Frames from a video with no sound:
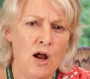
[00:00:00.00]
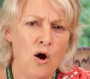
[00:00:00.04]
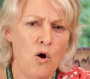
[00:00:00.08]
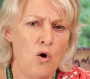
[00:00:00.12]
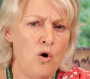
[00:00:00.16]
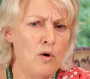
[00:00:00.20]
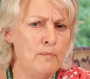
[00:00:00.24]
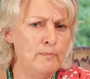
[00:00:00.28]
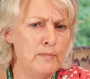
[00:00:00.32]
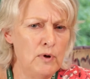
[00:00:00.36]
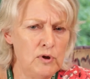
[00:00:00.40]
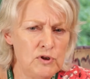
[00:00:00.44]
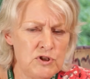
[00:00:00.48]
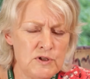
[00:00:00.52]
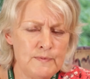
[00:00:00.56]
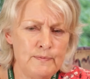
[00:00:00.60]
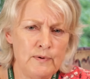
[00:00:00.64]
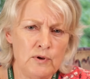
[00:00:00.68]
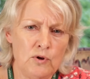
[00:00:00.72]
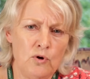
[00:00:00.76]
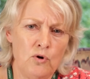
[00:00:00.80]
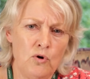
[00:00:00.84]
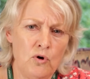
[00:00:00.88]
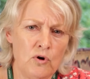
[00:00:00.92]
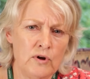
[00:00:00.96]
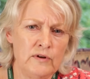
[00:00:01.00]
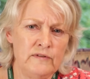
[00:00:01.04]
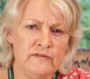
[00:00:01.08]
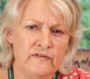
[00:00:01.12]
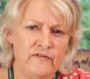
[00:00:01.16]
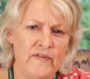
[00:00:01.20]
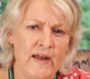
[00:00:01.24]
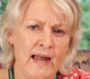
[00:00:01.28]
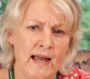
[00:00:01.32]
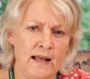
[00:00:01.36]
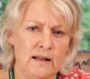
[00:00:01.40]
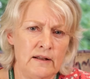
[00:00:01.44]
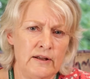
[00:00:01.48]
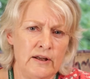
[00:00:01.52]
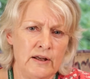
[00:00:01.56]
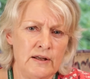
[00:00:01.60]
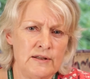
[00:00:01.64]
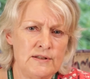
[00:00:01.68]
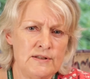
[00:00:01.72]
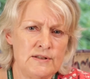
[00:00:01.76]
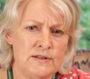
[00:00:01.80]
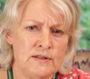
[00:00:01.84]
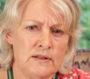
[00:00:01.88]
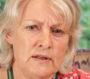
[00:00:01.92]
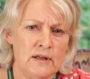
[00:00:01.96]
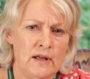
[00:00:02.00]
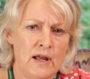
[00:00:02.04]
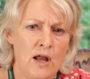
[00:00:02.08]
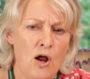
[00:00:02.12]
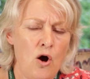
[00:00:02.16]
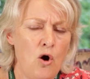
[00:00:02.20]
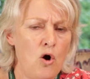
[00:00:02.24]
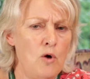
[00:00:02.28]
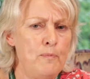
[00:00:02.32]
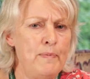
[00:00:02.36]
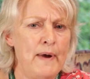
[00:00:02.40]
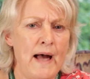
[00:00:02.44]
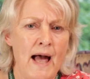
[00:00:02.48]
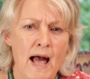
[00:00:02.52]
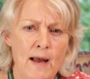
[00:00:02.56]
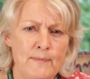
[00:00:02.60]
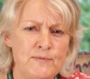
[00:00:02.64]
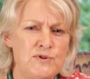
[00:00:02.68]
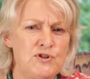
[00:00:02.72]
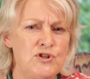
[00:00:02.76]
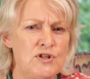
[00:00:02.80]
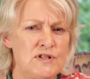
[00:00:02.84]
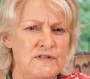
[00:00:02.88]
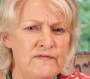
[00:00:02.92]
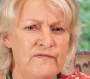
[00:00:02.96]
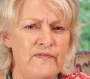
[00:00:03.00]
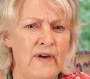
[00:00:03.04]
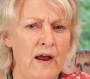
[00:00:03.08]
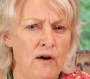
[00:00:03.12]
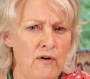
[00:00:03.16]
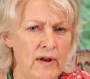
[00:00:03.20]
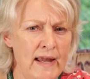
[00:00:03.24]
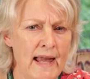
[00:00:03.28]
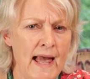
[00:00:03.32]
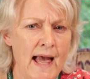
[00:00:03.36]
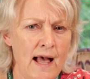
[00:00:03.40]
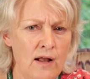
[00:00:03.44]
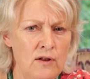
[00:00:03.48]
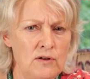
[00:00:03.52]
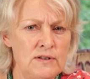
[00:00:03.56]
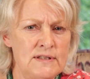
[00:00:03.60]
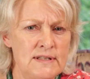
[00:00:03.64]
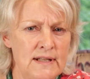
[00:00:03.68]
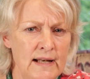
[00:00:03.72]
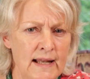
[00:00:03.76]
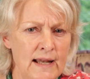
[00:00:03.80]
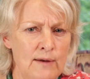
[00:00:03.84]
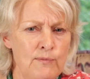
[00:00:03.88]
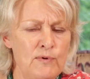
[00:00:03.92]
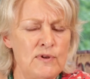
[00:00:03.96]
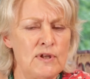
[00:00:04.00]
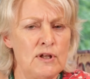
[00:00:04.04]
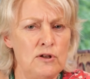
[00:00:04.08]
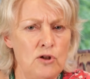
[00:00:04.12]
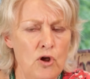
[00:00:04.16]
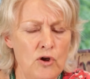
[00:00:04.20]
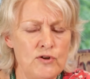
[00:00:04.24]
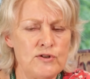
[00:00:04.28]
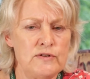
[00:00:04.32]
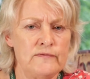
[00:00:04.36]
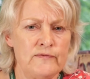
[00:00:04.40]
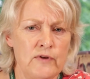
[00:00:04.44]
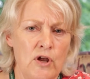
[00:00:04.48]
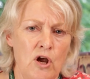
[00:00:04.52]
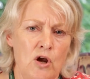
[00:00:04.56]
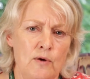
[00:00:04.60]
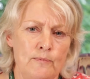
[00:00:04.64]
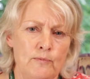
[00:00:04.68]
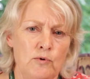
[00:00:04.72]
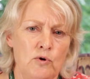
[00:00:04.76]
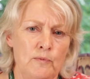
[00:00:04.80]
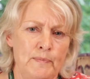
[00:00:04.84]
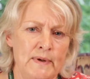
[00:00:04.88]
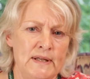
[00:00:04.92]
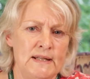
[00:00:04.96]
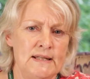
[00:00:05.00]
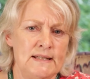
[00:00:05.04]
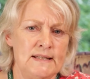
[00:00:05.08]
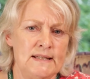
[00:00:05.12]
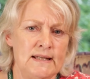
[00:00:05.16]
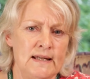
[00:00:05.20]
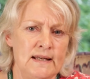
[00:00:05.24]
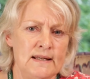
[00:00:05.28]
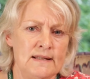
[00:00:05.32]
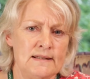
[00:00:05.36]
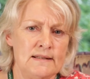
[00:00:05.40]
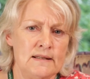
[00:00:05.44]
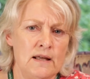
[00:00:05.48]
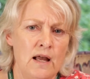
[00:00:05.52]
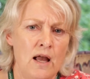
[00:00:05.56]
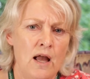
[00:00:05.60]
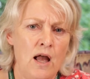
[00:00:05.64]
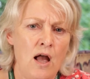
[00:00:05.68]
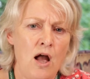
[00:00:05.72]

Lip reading: or multiple organ failures, or perhaps just very elderly with a lot of comorbidities,